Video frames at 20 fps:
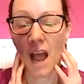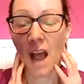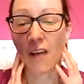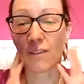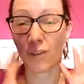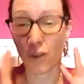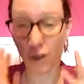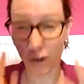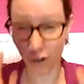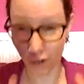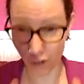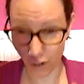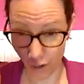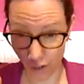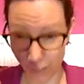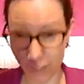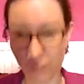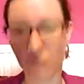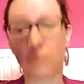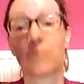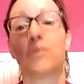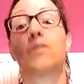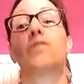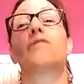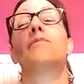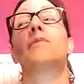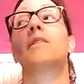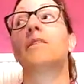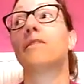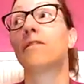I've got a lot of
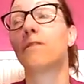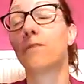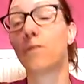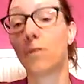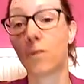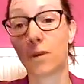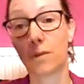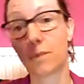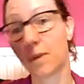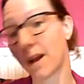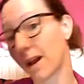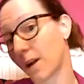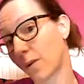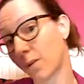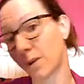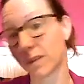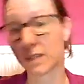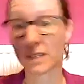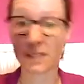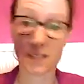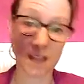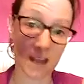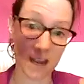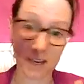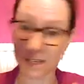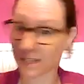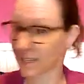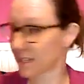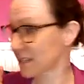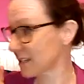movement, forward, backwards,
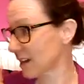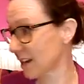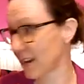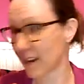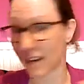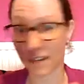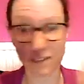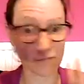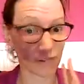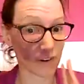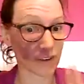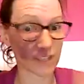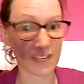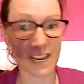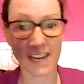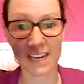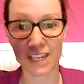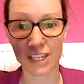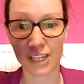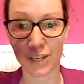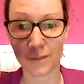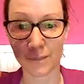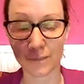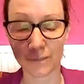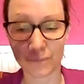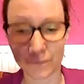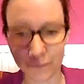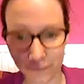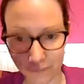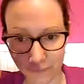side to side, rotation.
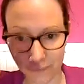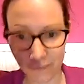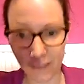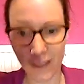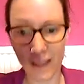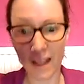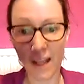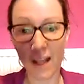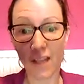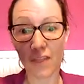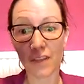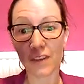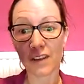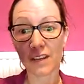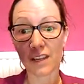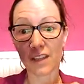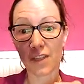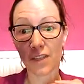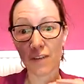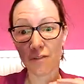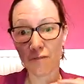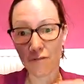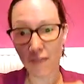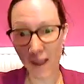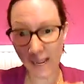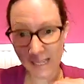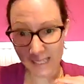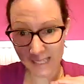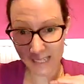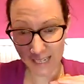The
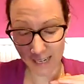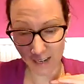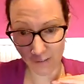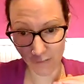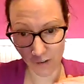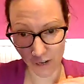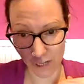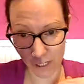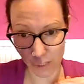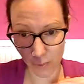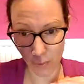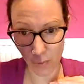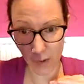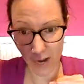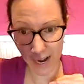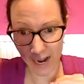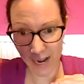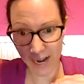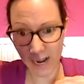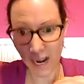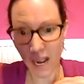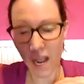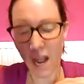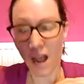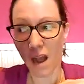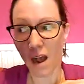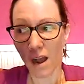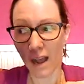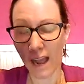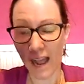thoracic vertebrae
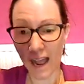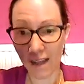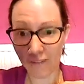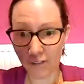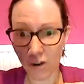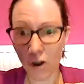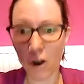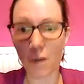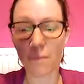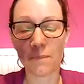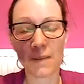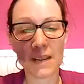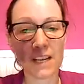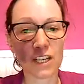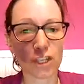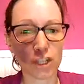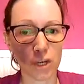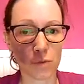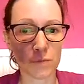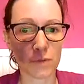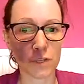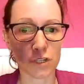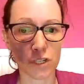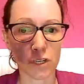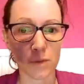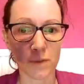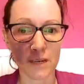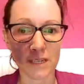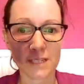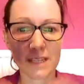have got a big job to
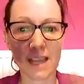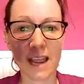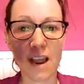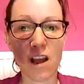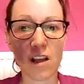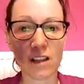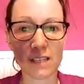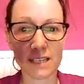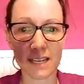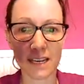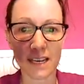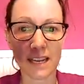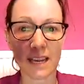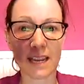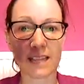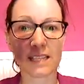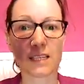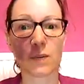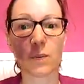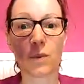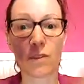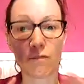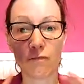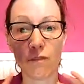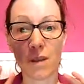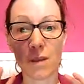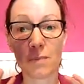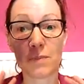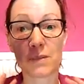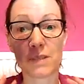do because they're articulating with
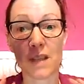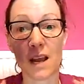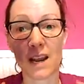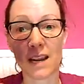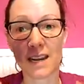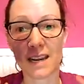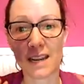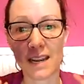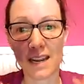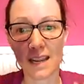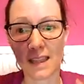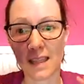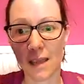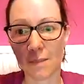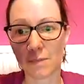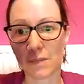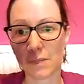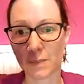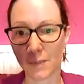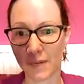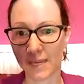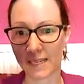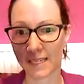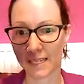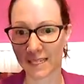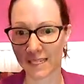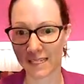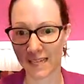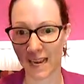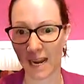ribs. I need them to be
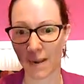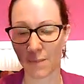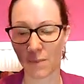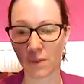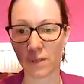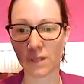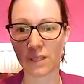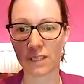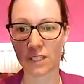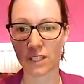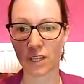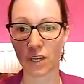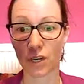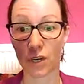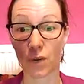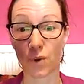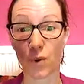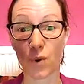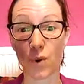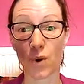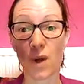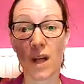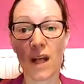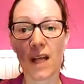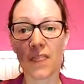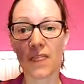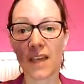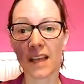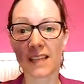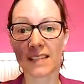stable and secure.
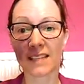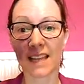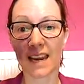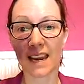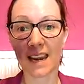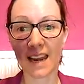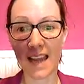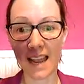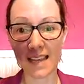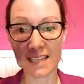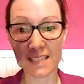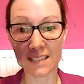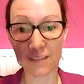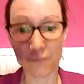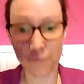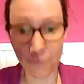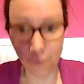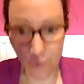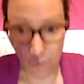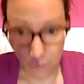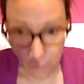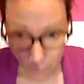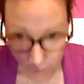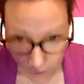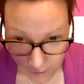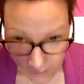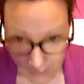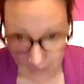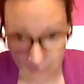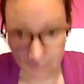There's less
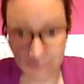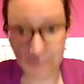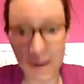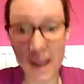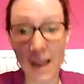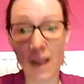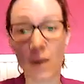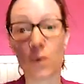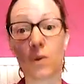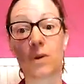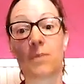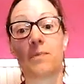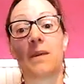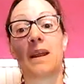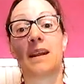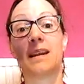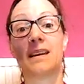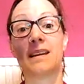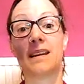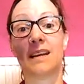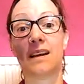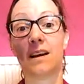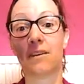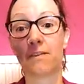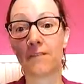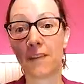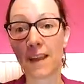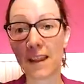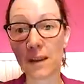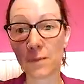forward and backward bending
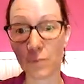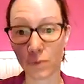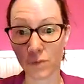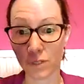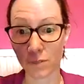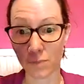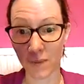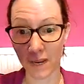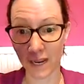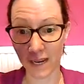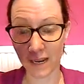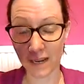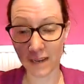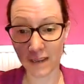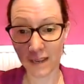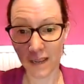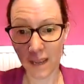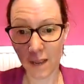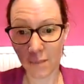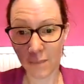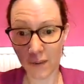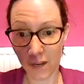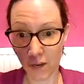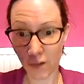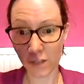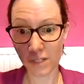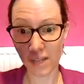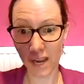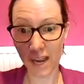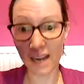available to me
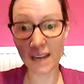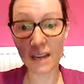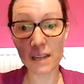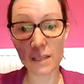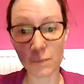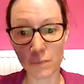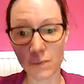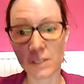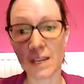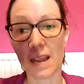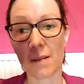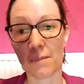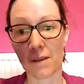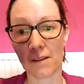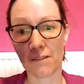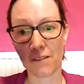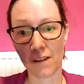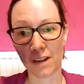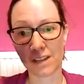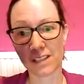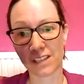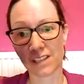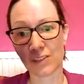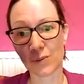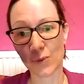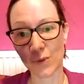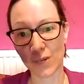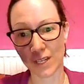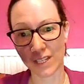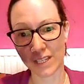because I need to protect my vital
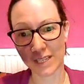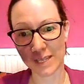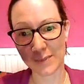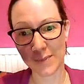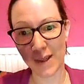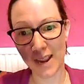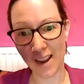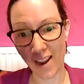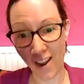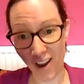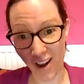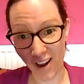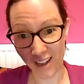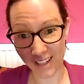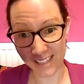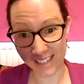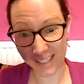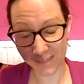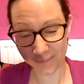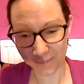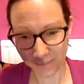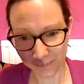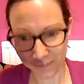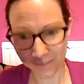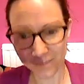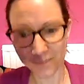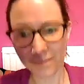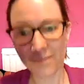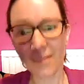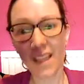organs, my heart.
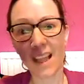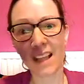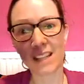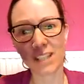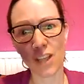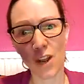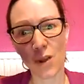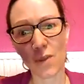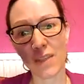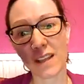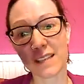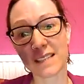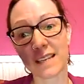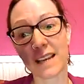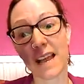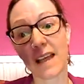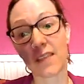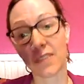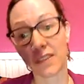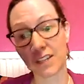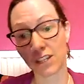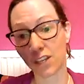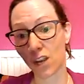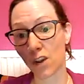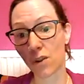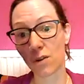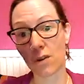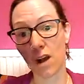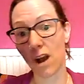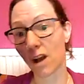So there's
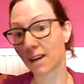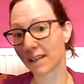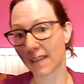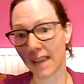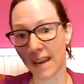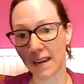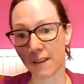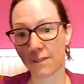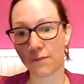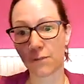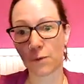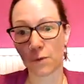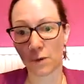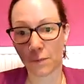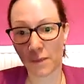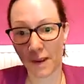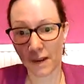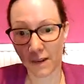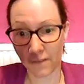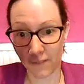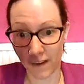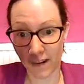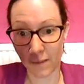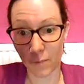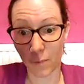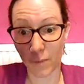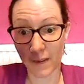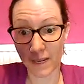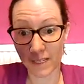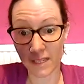hardly any forward bend
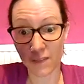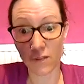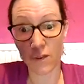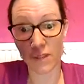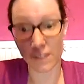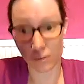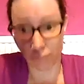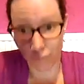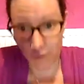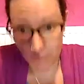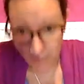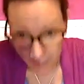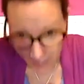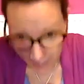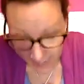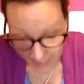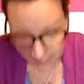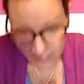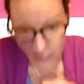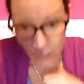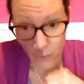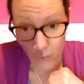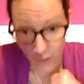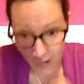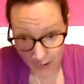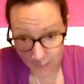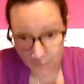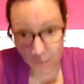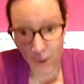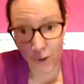available because I've got this rib cage in the
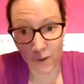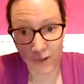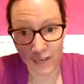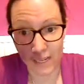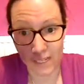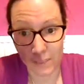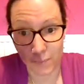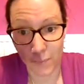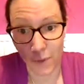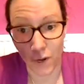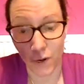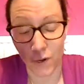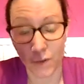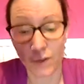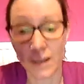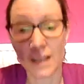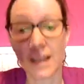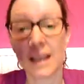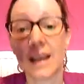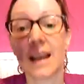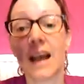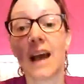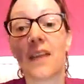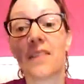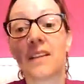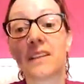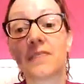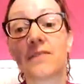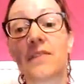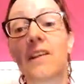way, bone hits bone,
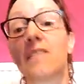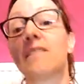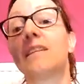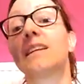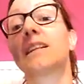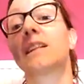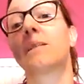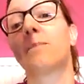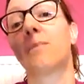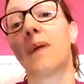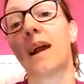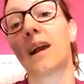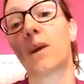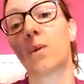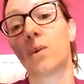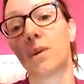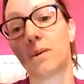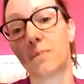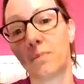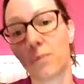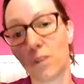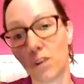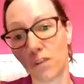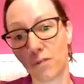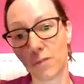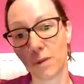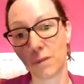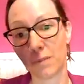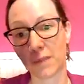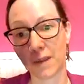and there's very little backward
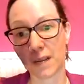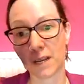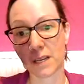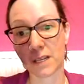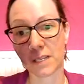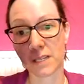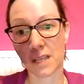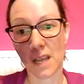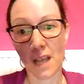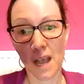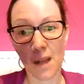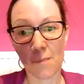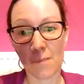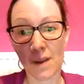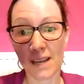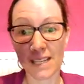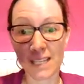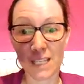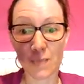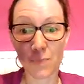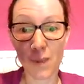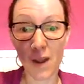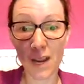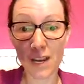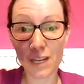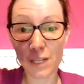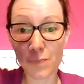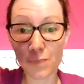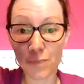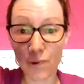movement because my
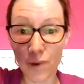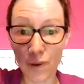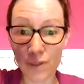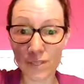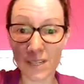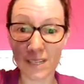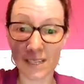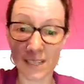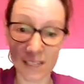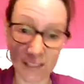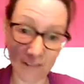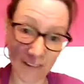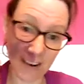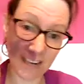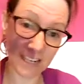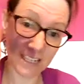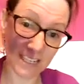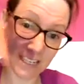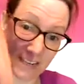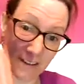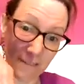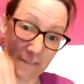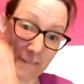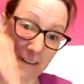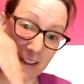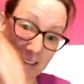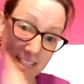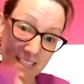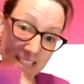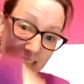spinous processes are actually
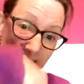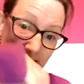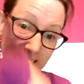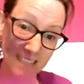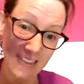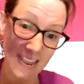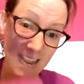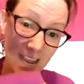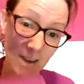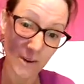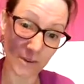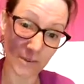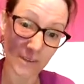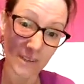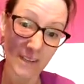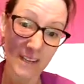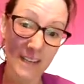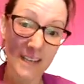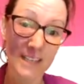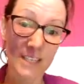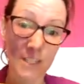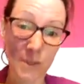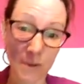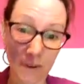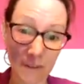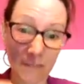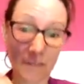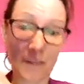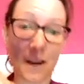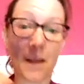facing down. So
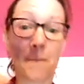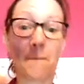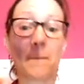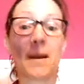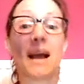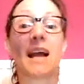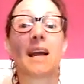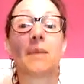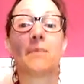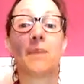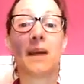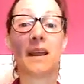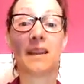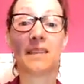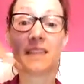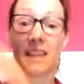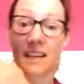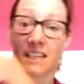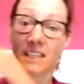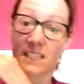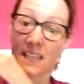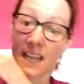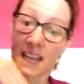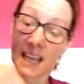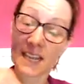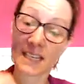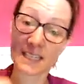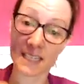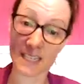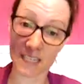if I back bend, they just
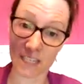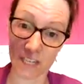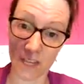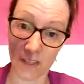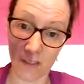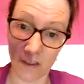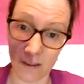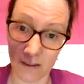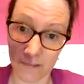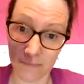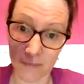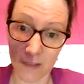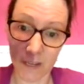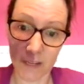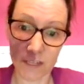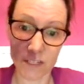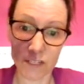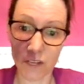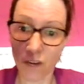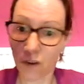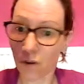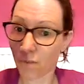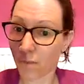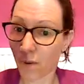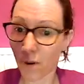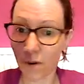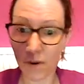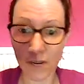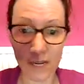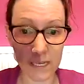hit each other. So
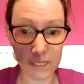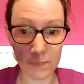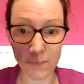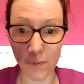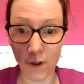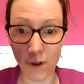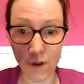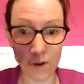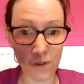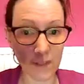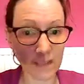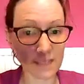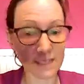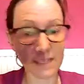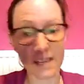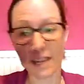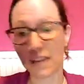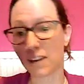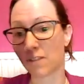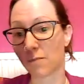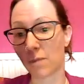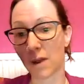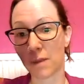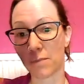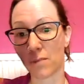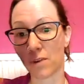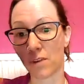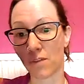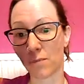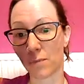bone hits bone, that's the end of my
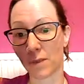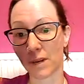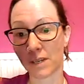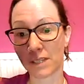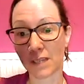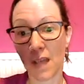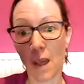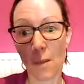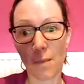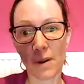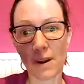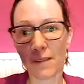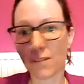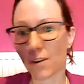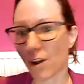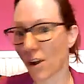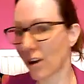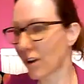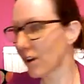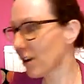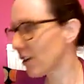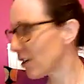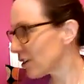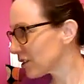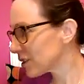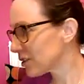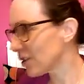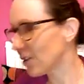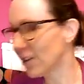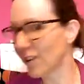movement. But I've got a
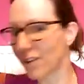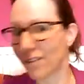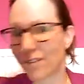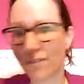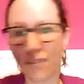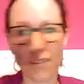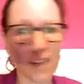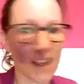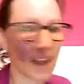lot of